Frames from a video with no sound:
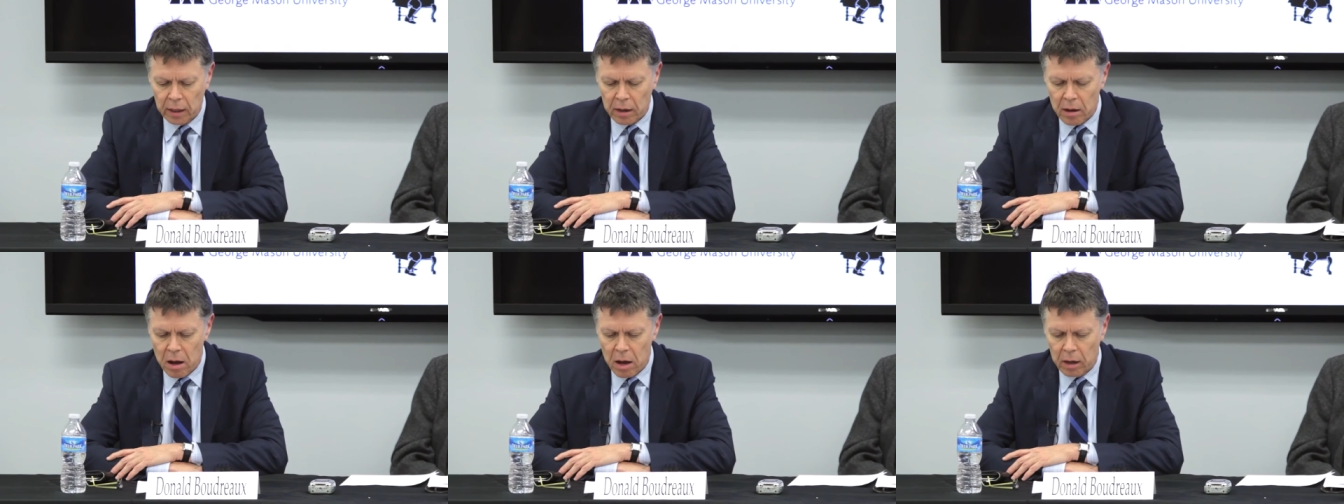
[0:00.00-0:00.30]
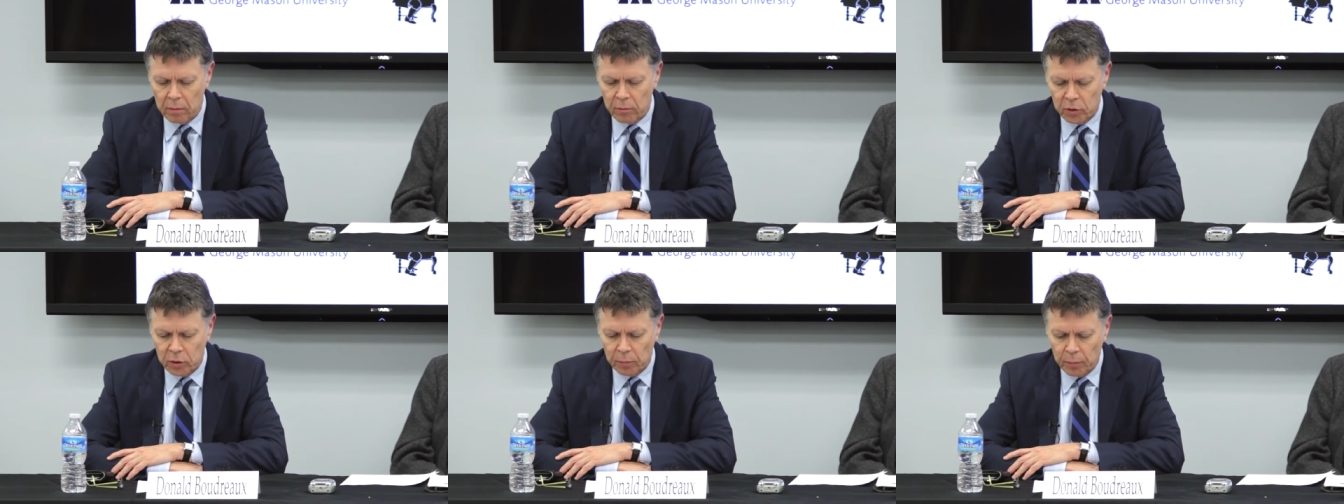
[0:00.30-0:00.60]
an
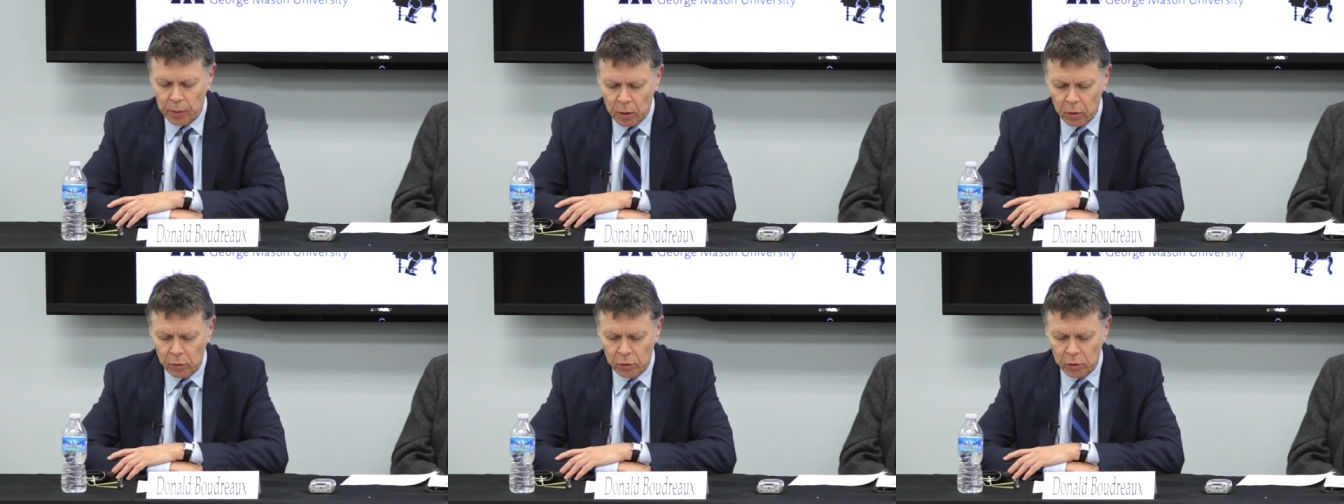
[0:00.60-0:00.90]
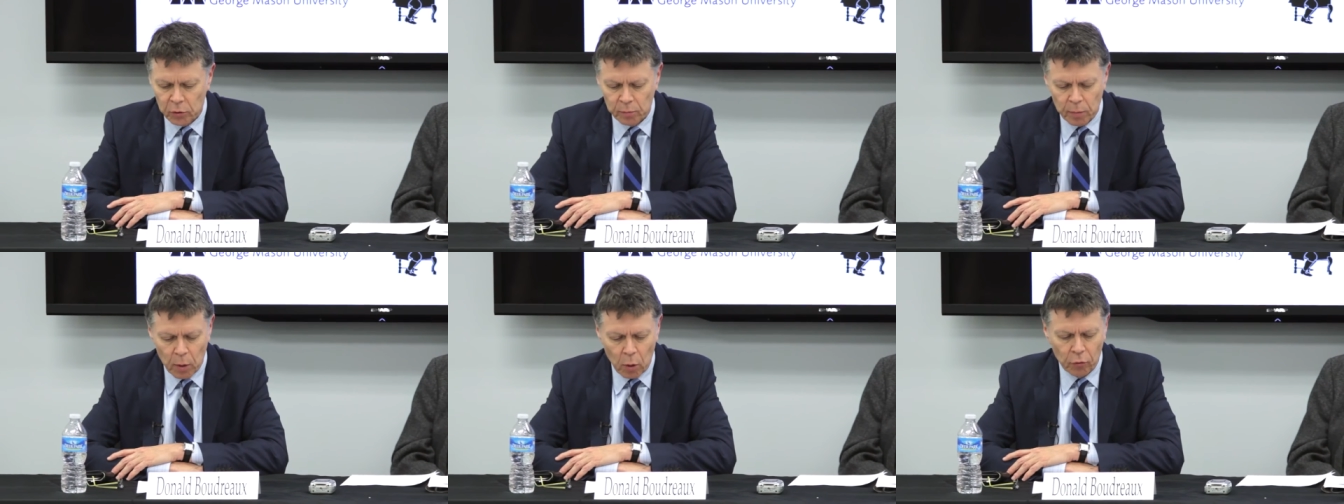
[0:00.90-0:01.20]
economist
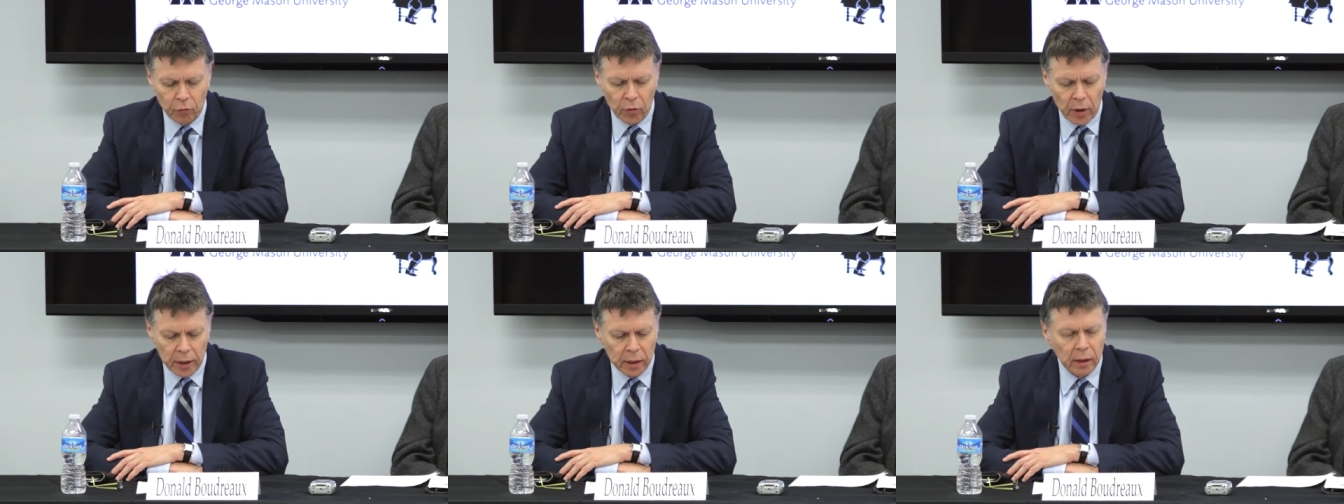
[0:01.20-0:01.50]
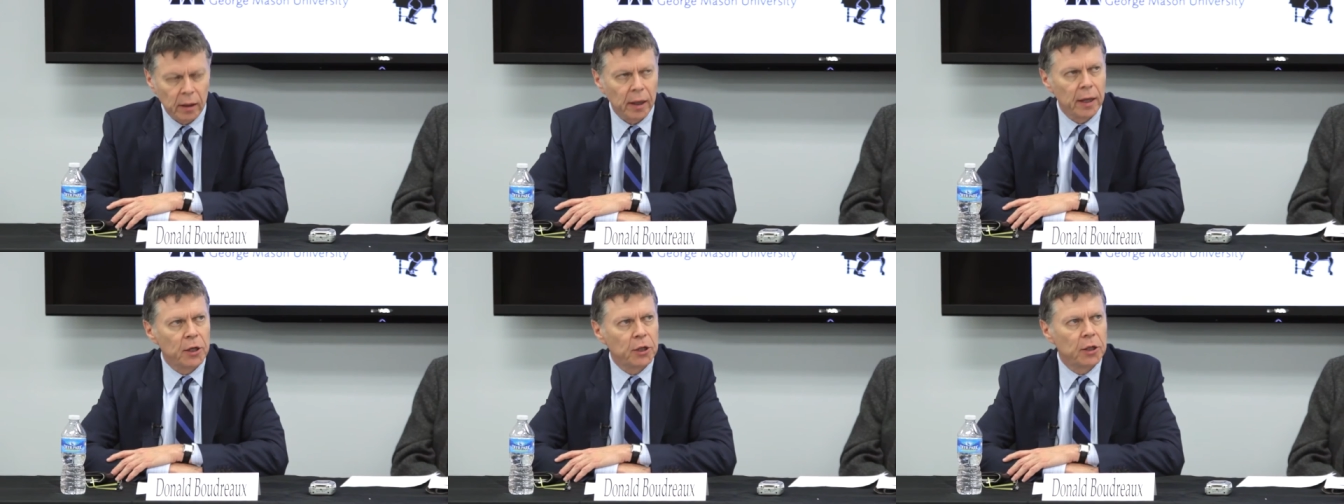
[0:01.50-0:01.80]
opposes both
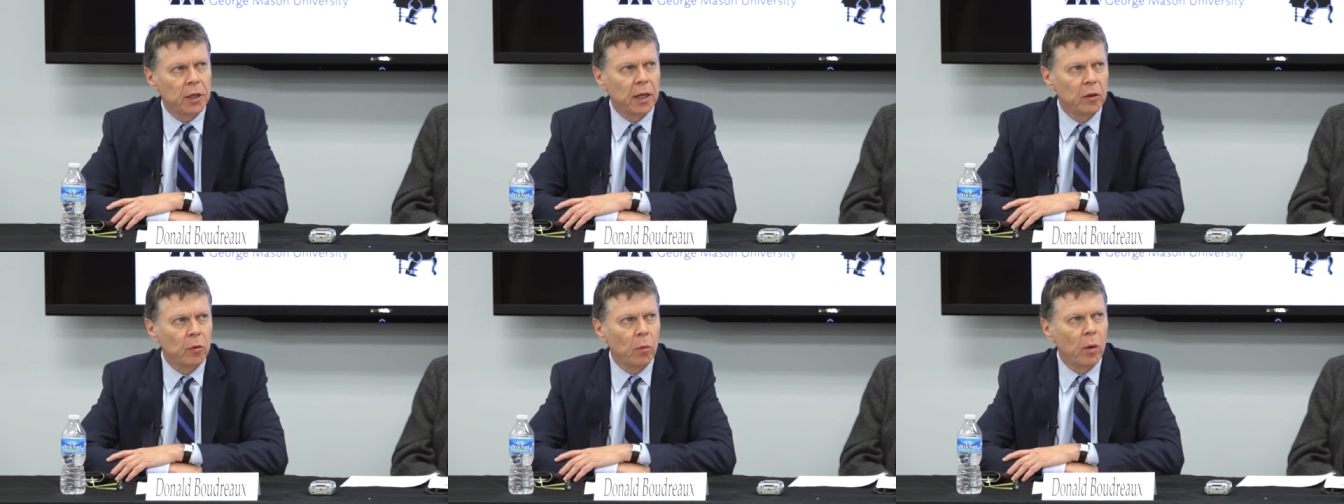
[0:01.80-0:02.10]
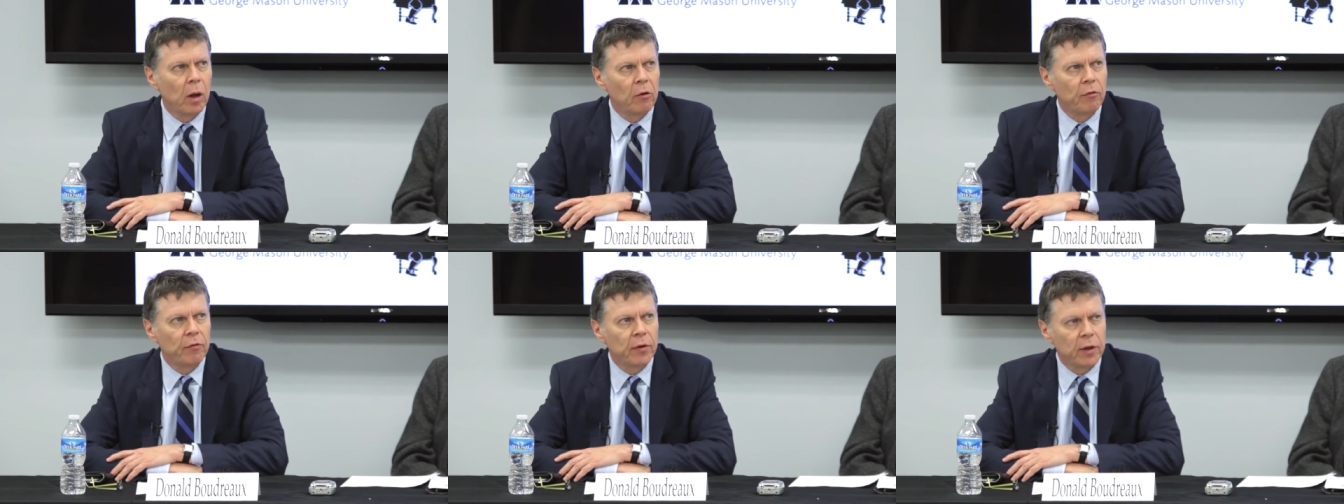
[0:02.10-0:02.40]
regulation and the
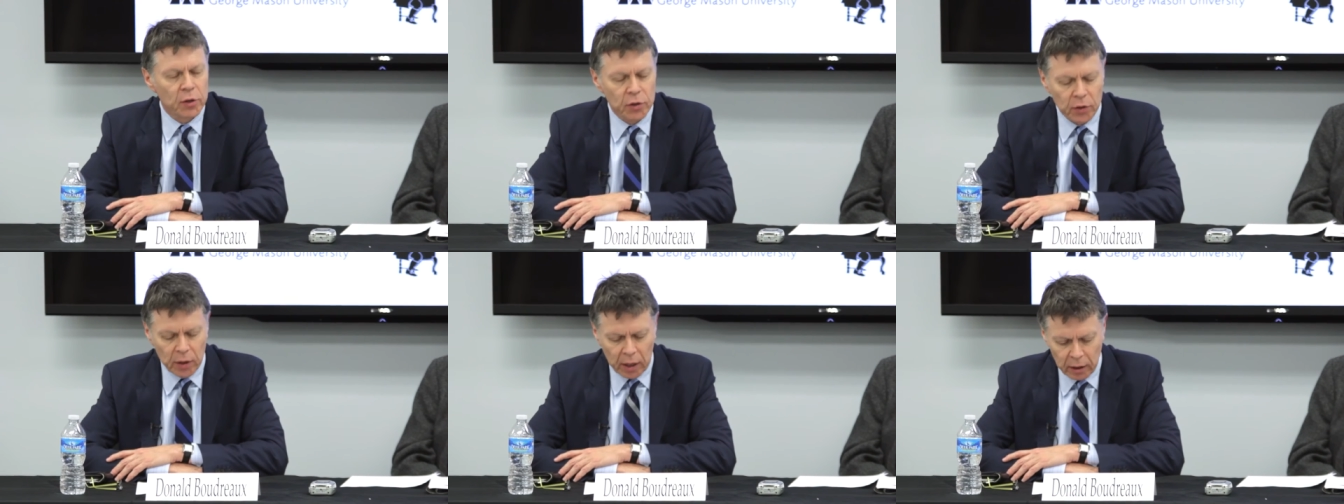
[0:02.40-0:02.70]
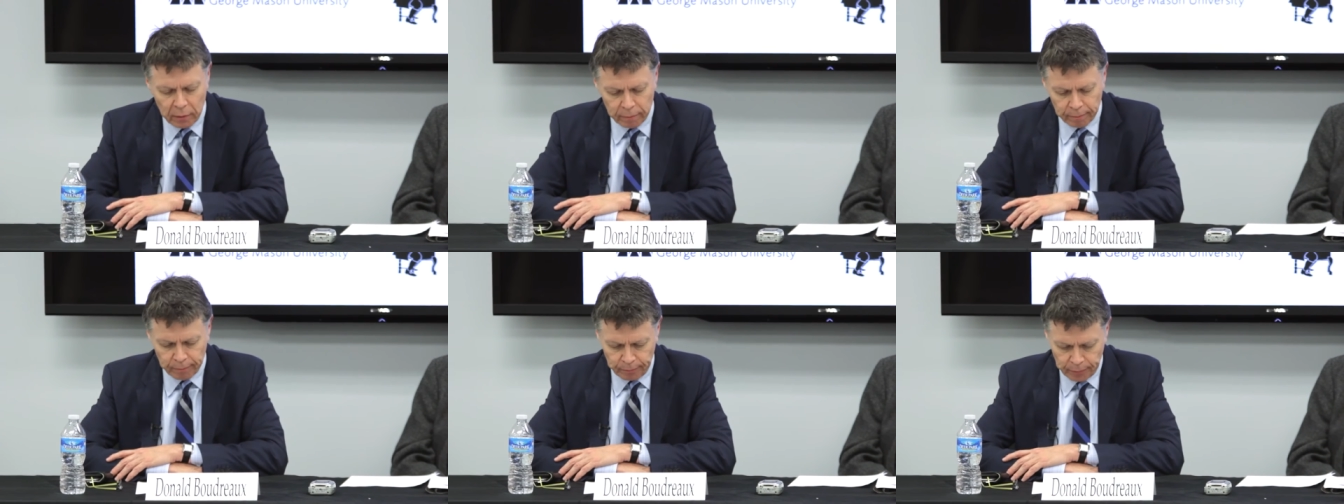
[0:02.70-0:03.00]
welfare
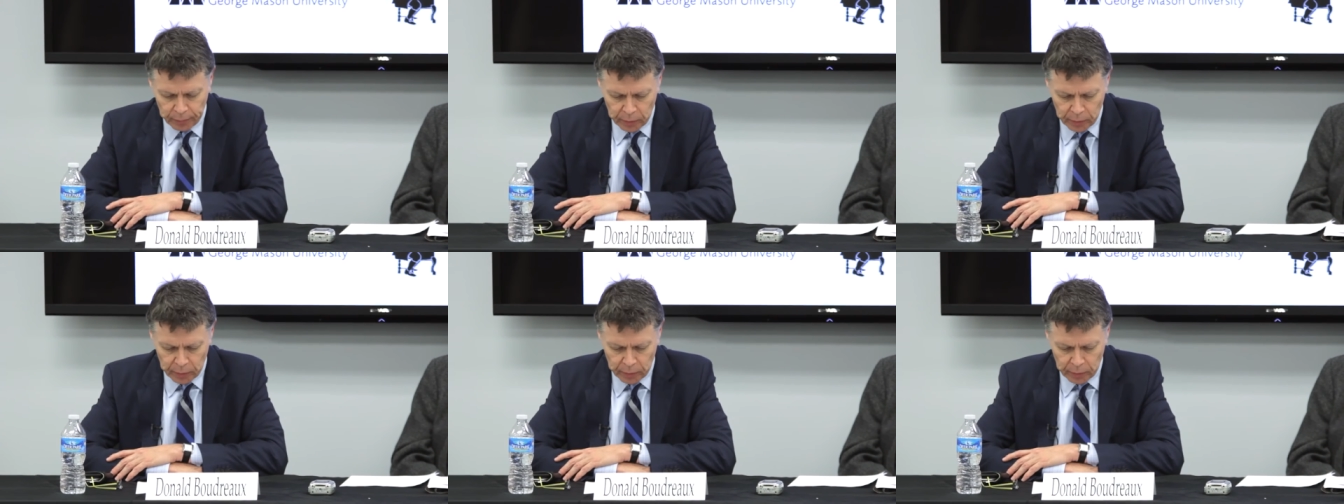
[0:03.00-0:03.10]
state,